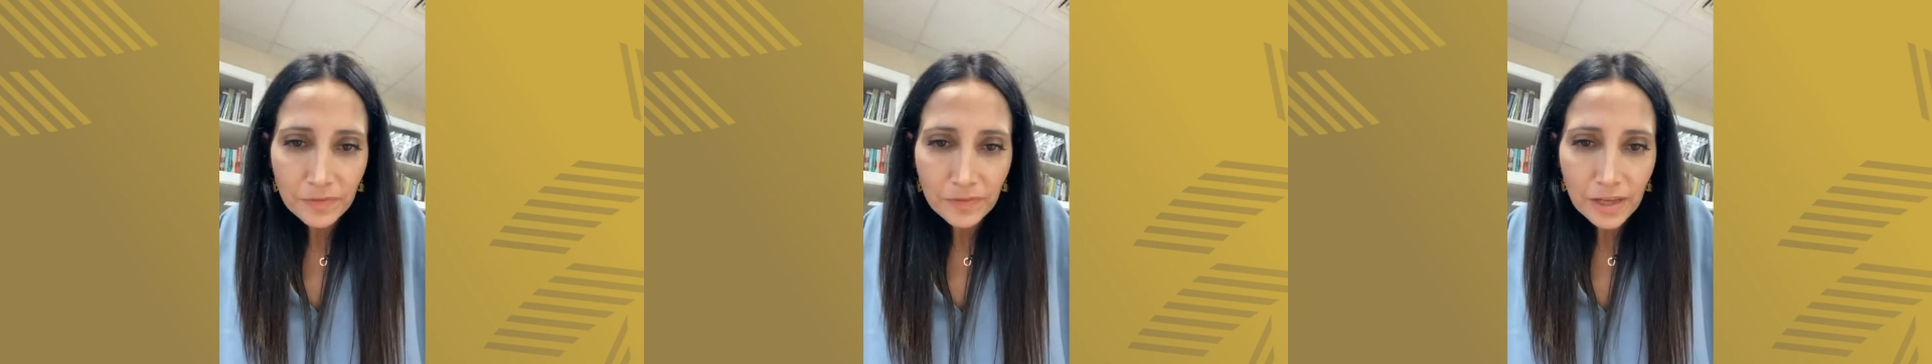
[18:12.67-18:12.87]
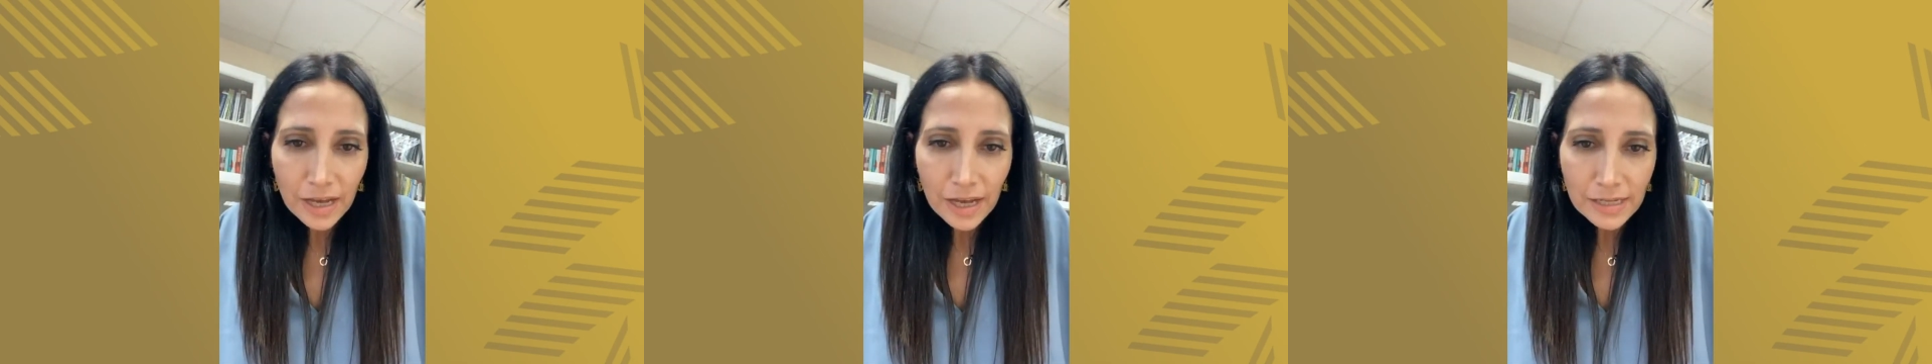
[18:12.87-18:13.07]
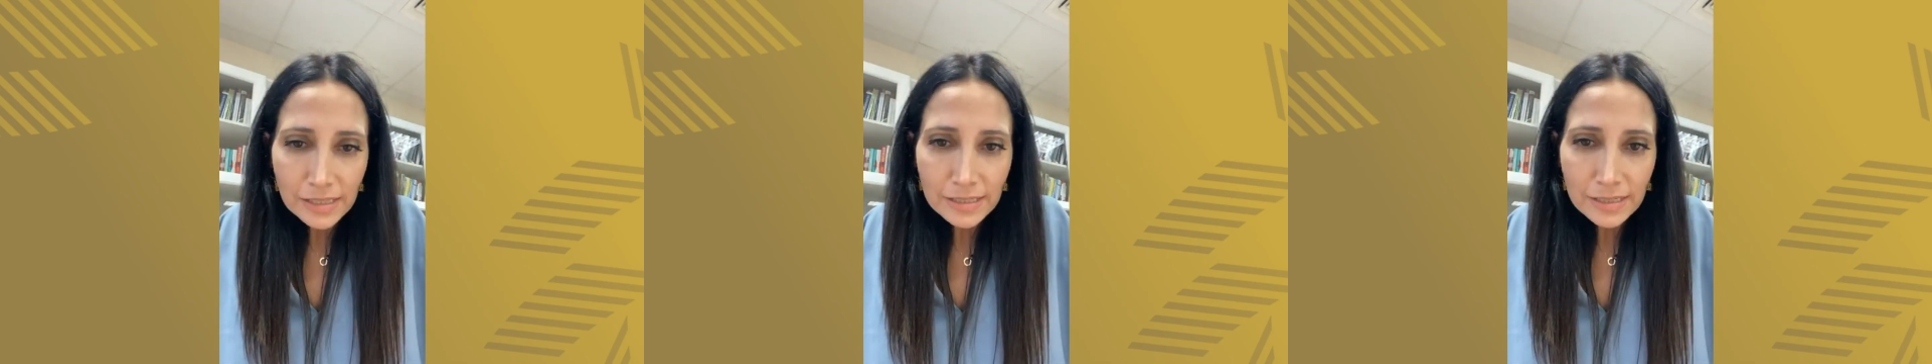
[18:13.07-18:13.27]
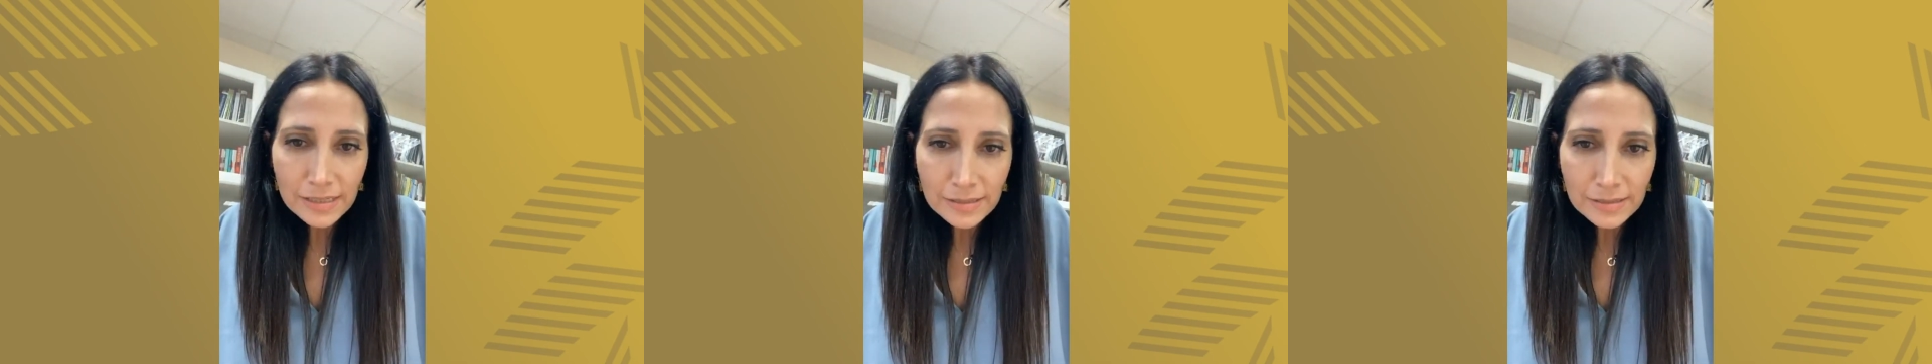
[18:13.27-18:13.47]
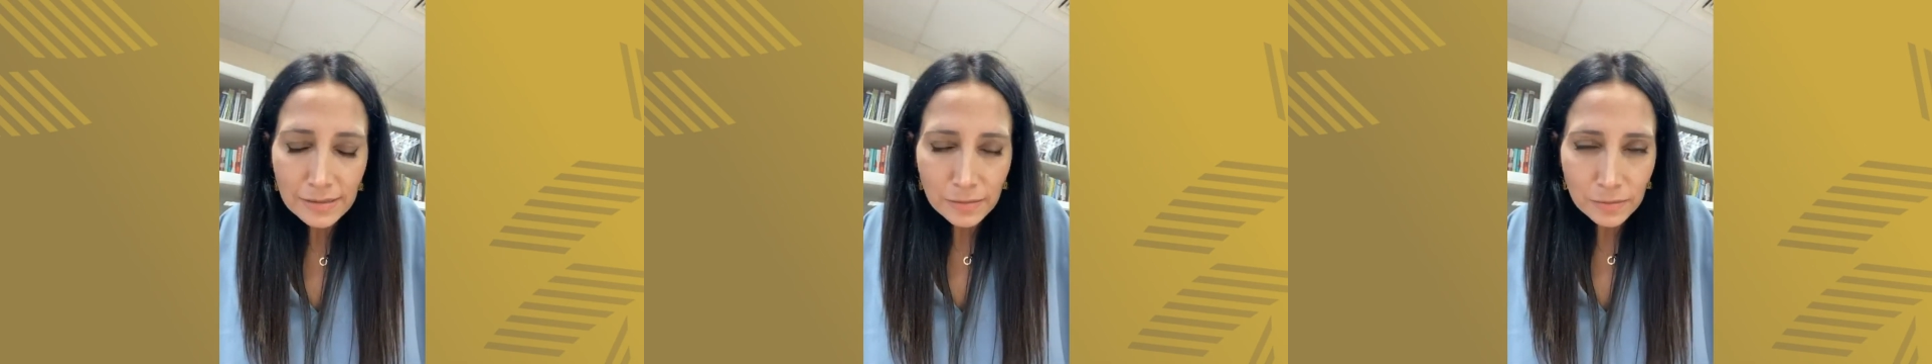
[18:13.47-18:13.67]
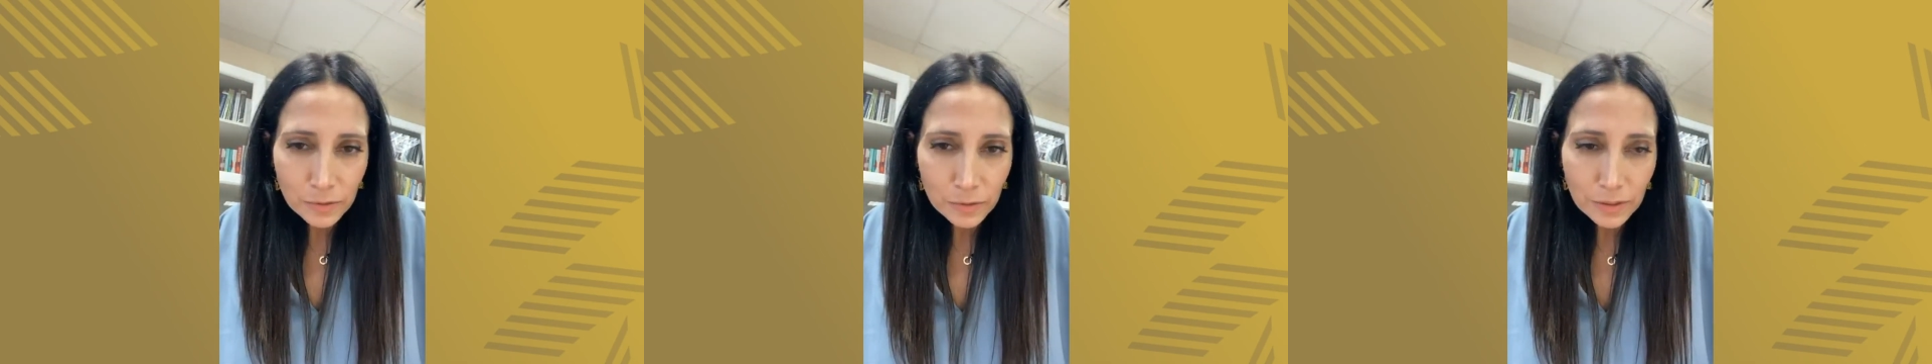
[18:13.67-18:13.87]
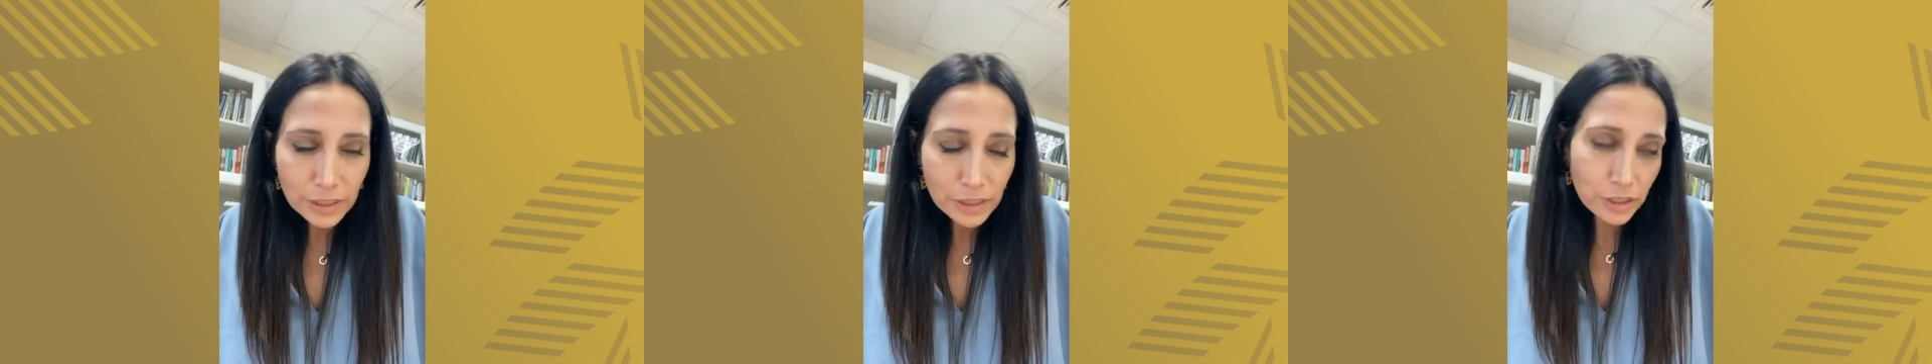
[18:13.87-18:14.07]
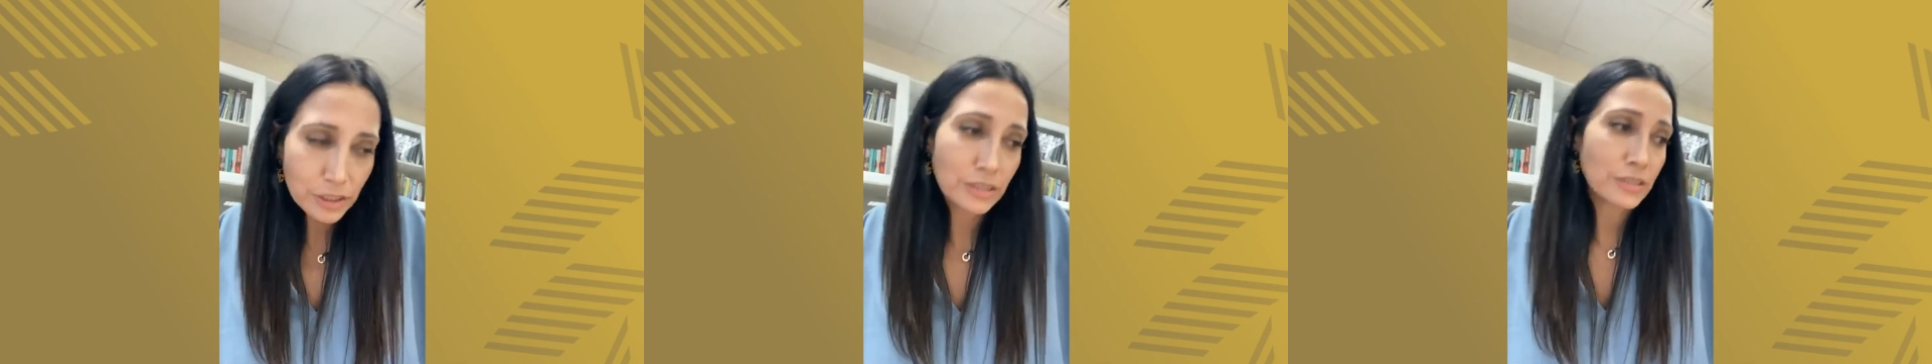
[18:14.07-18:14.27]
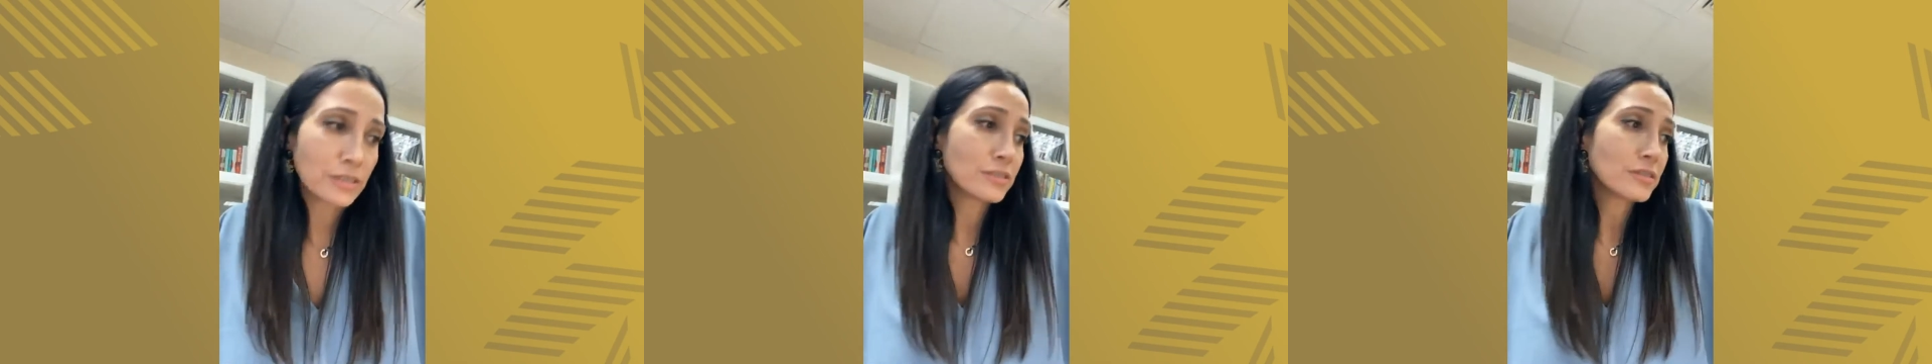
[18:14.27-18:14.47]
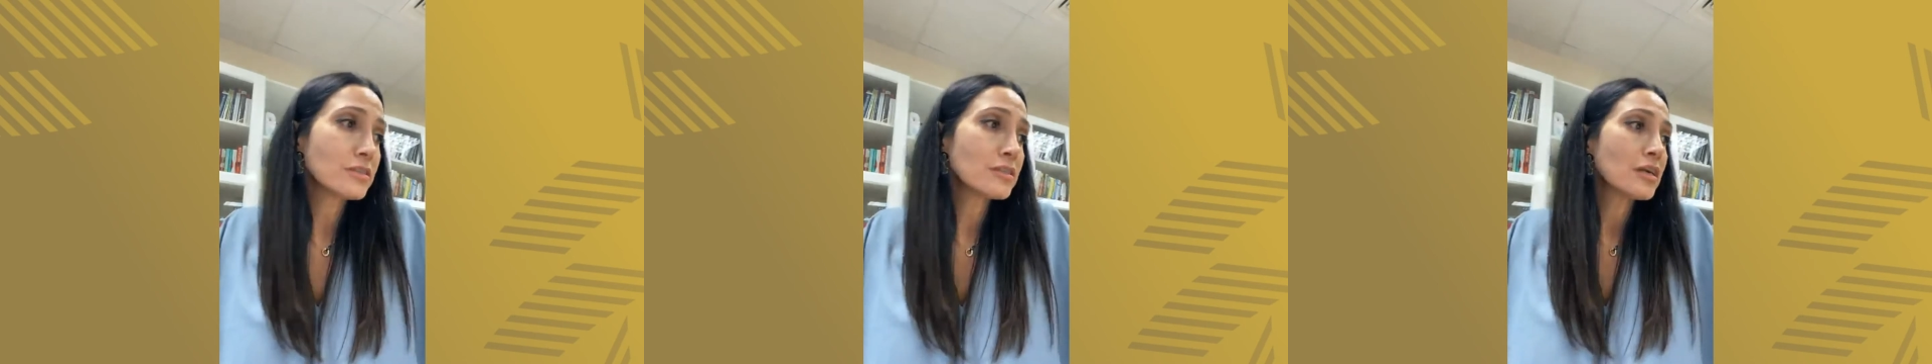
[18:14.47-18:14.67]
asking some
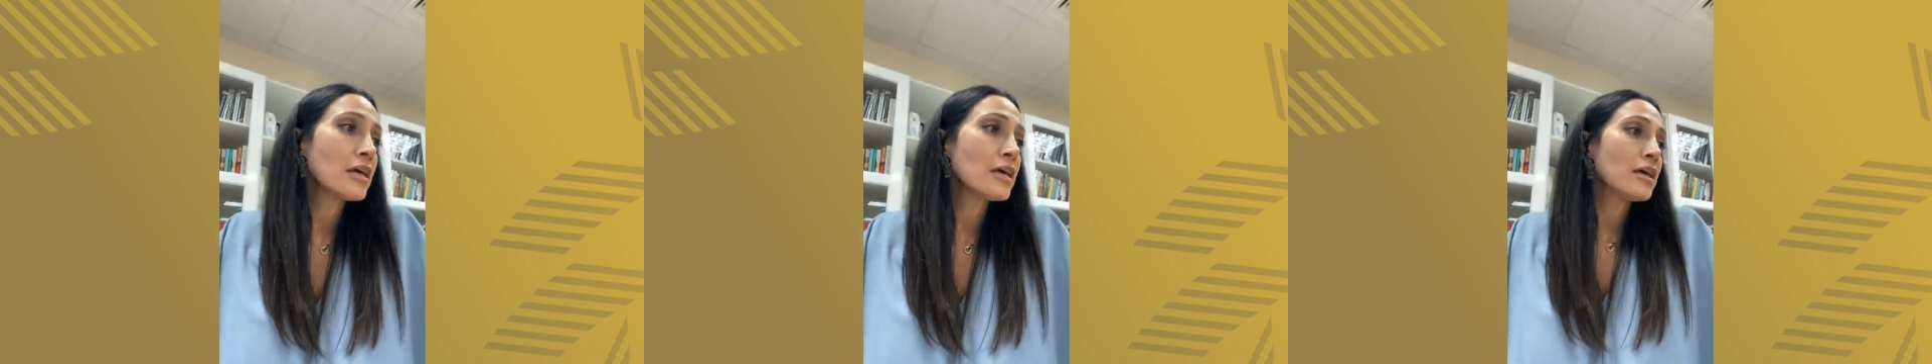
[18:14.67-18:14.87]
questions